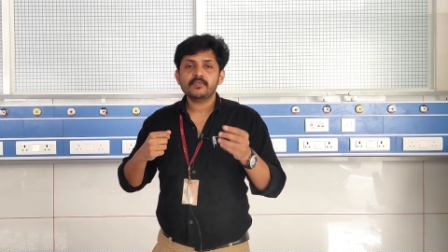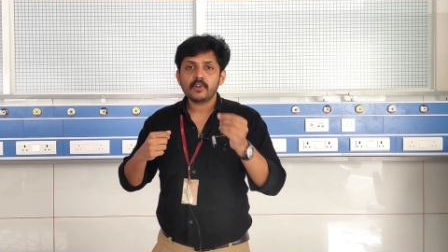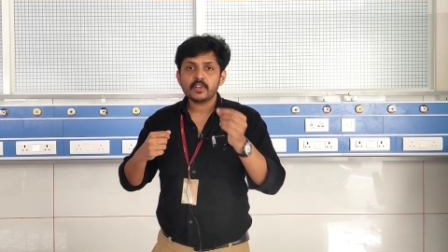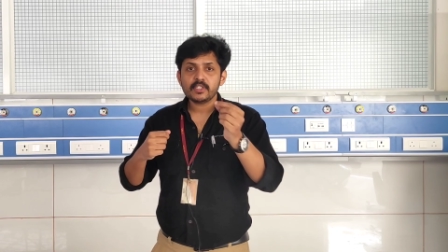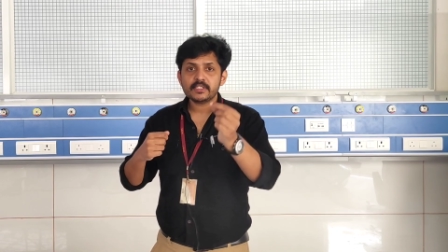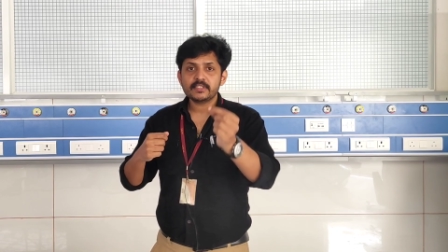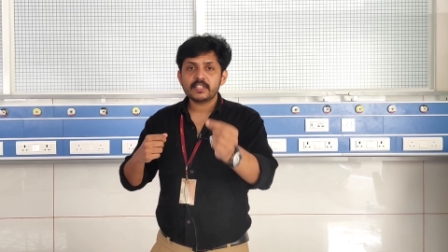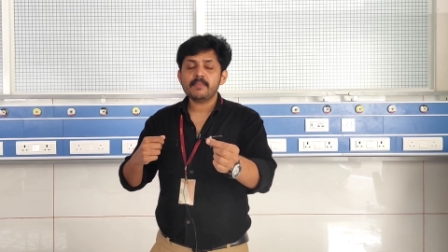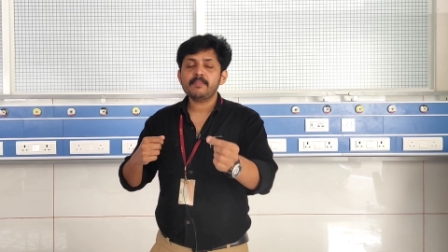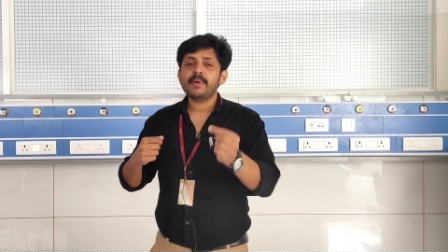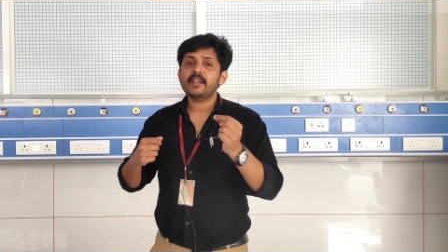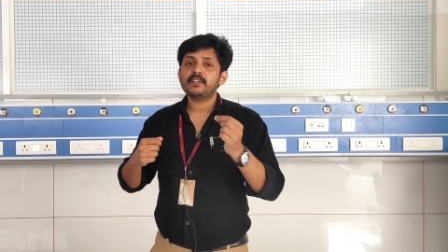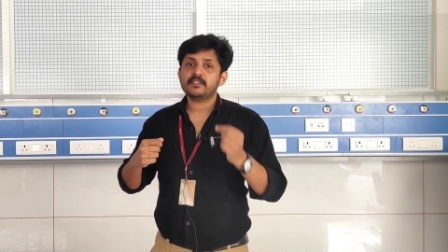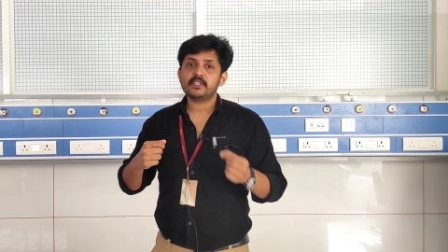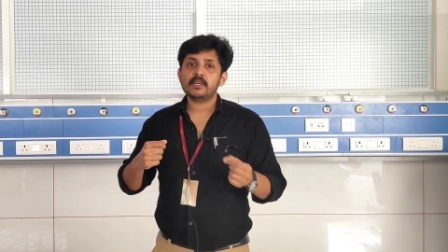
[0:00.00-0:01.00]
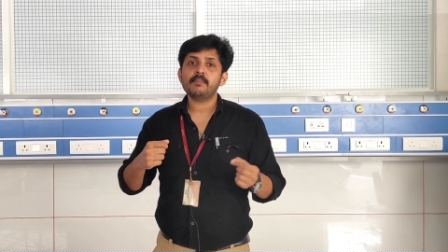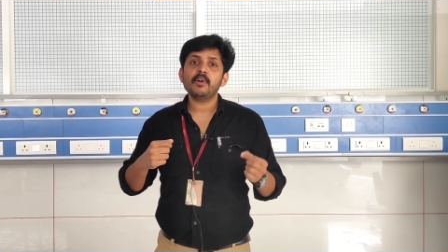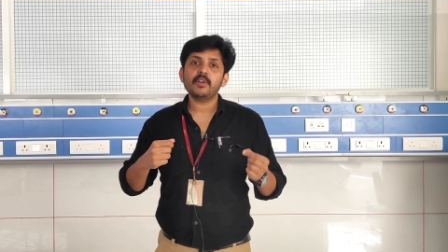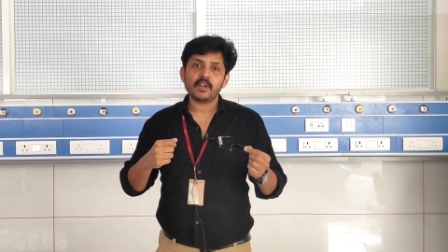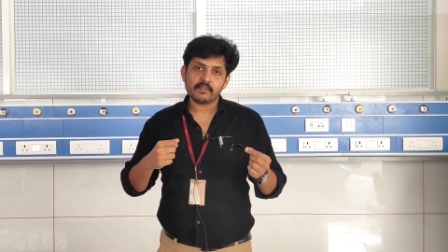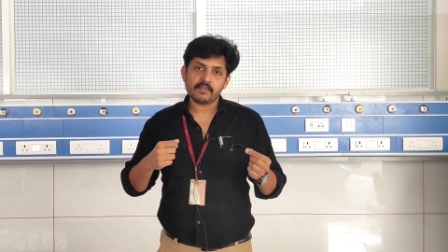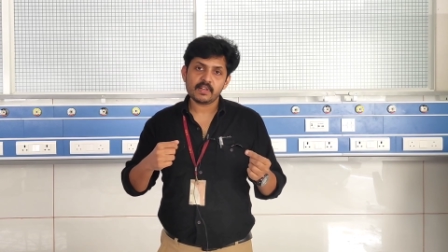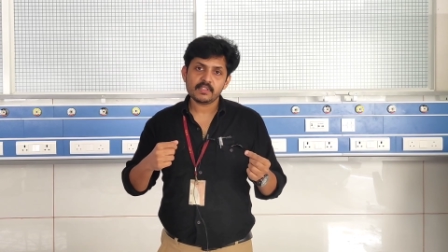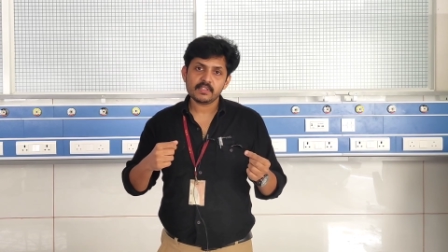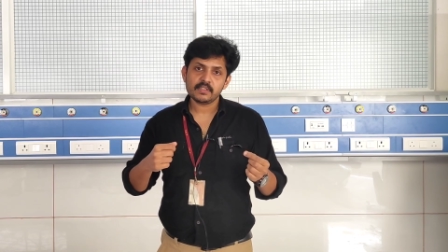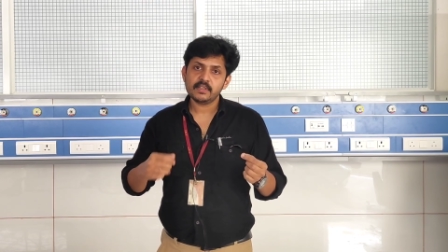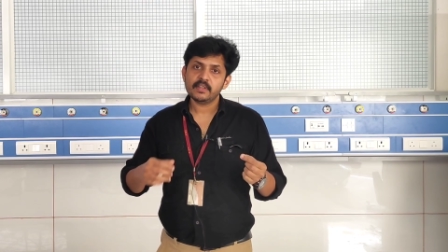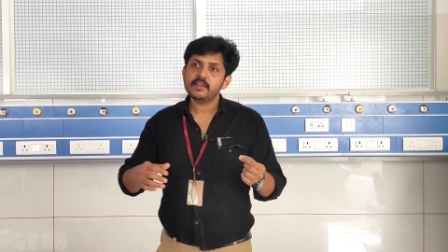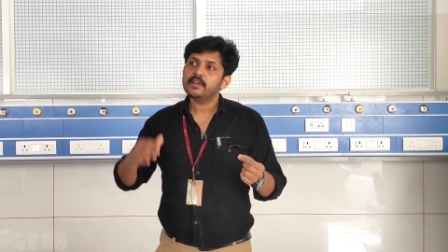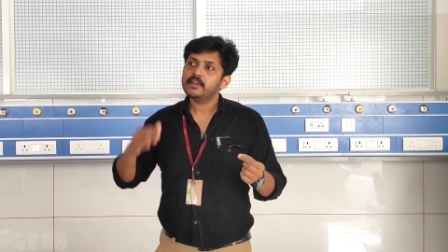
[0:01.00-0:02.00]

for serum paracetamol levels